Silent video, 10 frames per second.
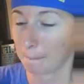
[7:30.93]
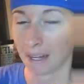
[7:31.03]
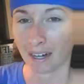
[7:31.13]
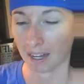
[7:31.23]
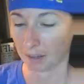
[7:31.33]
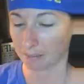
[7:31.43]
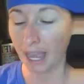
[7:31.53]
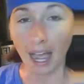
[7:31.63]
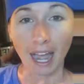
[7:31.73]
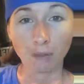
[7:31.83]
But
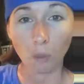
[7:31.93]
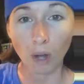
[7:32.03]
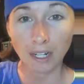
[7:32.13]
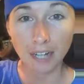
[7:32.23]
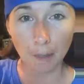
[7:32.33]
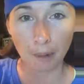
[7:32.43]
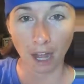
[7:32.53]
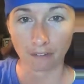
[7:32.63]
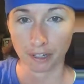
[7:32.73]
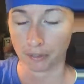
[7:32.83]
yeah, I have 1 cup of
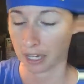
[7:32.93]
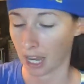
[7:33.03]
coffee every